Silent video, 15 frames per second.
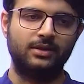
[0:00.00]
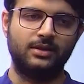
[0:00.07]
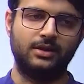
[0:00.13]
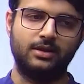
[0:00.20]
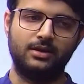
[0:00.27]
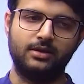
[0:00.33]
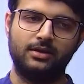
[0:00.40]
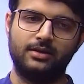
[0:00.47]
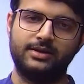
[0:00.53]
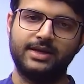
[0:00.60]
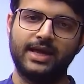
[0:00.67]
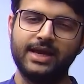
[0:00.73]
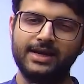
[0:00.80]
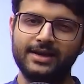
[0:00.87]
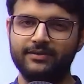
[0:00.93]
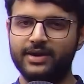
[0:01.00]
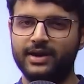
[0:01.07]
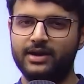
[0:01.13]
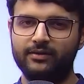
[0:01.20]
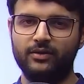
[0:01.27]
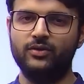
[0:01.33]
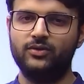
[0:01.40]
the talent network
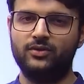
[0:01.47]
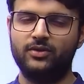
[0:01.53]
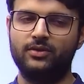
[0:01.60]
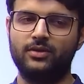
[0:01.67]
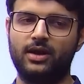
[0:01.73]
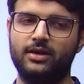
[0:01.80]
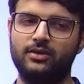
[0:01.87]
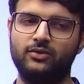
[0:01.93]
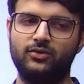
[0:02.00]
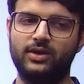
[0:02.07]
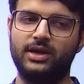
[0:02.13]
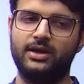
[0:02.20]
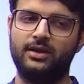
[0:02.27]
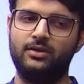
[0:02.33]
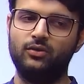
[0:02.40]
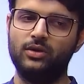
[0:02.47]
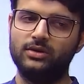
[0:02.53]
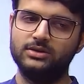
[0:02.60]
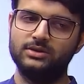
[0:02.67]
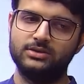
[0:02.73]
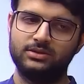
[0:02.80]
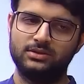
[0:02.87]
interviews are usually two
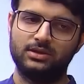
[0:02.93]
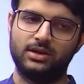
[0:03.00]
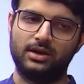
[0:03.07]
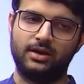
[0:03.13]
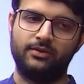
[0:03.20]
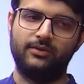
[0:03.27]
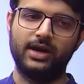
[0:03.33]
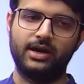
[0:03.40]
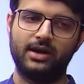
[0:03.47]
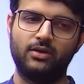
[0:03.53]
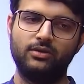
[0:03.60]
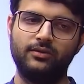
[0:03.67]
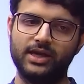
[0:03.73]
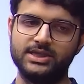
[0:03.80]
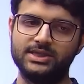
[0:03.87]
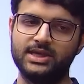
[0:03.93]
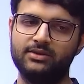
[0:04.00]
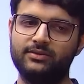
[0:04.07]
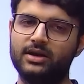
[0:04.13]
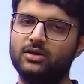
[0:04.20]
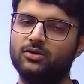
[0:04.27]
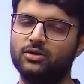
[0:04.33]
rounds uh, one round of dsa and
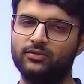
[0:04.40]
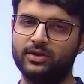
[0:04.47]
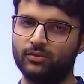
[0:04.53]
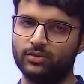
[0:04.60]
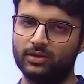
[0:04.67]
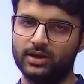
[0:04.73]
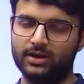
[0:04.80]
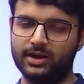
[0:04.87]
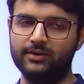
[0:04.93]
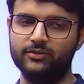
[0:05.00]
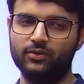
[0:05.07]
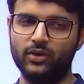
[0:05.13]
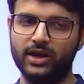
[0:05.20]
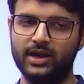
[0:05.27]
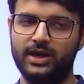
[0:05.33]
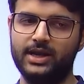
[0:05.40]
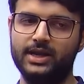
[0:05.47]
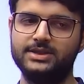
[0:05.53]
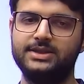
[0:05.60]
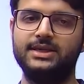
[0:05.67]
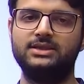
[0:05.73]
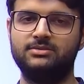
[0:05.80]
one round of round live coding
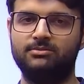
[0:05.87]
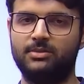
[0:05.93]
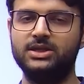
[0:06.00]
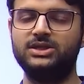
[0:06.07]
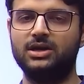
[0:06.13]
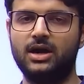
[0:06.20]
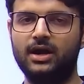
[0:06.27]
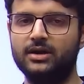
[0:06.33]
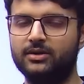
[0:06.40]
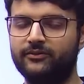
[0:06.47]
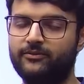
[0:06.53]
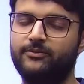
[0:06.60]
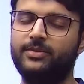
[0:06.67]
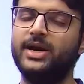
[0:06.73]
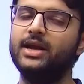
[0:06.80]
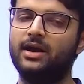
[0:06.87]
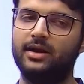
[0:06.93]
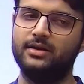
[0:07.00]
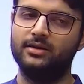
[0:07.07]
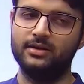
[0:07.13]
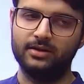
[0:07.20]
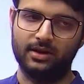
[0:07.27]
dsa is much harder pretty hard
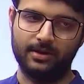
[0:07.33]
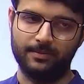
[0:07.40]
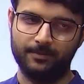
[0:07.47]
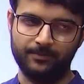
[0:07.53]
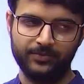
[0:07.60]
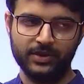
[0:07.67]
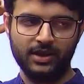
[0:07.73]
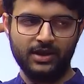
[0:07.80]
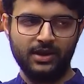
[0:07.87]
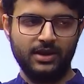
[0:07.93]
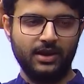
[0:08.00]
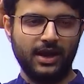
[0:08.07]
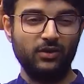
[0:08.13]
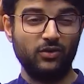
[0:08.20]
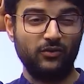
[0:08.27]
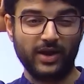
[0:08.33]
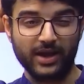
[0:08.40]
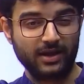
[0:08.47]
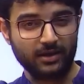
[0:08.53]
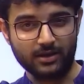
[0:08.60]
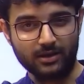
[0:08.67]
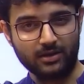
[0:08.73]
here um, i don't know why
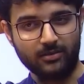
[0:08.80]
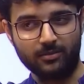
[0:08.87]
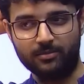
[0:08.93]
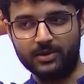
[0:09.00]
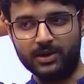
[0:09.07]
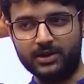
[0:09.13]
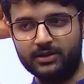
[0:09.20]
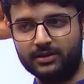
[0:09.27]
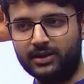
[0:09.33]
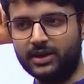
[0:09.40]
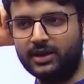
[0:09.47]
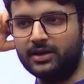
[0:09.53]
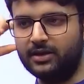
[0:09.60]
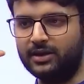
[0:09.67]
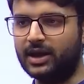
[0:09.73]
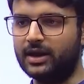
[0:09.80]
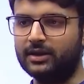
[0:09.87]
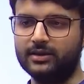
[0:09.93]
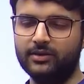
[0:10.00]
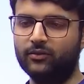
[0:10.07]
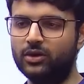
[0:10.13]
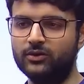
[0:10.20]
uh, but they yeah
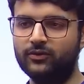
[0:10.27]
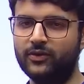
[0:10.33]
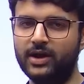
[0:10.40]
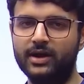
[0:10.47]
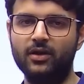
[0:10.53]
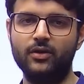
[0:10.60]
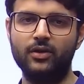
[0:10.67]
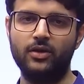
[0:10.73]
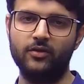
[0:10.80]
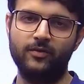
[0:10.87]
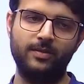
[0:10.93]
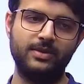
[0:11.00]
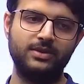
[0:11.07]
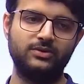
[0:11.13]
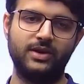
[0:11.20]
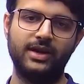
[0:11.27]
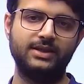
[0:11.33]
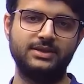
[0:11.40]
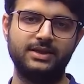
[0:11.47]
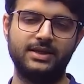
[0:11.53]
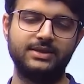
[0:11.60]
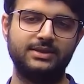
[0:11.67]
they want to filter out a lot of people so
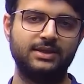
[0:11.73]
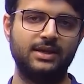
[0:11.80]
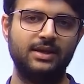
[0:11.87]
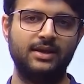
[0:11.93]
dsa is